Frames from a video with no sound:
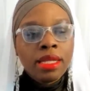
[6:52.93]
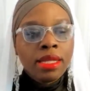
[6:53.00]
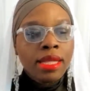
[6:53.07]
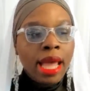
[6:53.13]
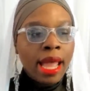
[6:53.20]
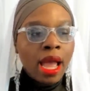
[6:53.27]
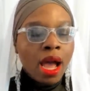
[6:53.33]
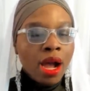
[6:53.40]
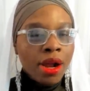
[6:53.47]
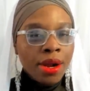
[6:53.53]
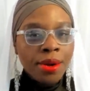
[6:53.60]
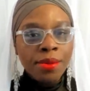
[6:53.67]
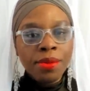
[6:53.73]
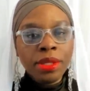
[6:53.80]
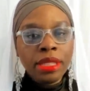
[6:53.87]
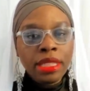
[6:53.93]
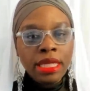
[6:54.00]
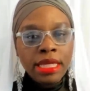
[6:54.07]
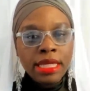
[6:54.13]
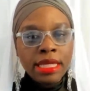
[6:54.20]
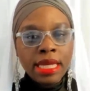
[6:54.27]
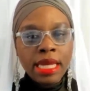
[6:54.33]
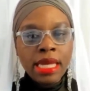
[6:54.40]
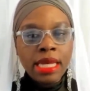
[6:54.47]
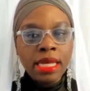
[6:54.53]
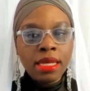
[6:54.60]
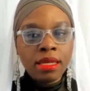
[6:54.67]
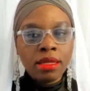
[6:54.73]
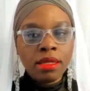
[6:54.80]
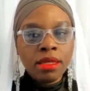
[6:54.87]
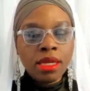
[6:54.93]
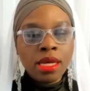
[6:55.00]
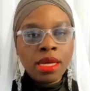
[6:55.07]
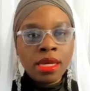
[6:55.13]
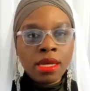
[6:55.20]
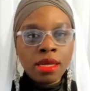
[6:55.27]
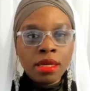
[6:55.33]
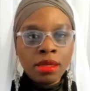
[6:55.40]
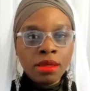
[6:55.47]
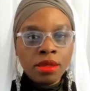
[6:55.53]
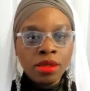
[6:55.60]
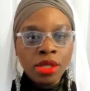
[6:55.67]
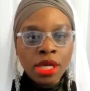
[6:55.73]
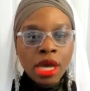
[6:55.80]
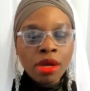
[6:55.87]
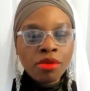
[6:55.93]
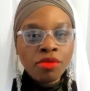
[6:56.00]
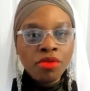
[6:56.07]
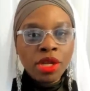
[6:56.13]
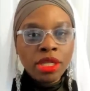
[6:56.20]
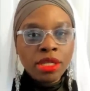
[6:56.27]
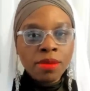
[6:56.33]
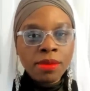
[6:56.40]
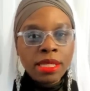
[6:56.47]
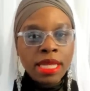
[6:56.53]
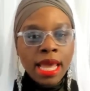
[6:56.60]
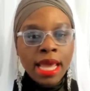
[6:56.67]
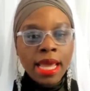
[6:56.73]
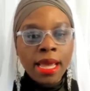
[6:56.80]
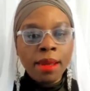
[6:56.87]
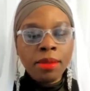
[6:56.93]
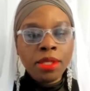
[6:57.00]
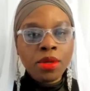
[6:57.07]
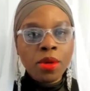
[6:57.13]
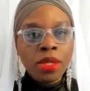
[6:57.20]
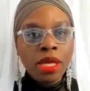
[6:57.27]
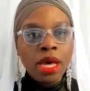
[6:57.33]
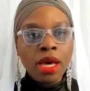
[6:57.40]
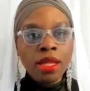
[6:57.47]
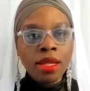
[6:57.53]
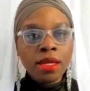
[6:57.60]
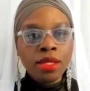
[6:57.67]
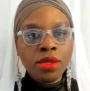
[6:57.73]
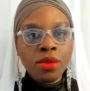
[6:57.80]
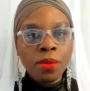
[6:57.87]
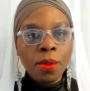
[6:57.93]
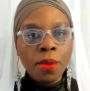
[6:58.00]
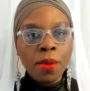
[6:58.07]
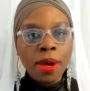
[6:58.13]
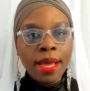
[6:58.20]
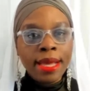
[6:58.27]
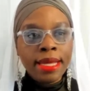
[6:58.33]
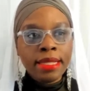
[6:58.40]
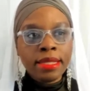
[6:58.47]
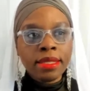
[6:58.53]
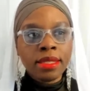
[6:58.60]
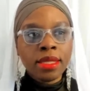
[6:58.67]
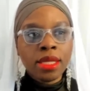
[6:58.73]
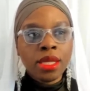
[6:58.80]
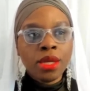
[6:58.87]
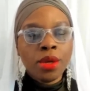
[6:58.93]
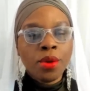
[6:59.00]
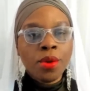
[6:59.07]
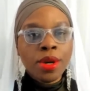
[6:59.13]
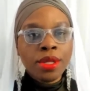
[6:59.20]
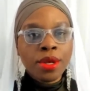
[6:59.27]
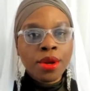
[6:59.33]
They aren't releasing the young victim's names or the other two boys or the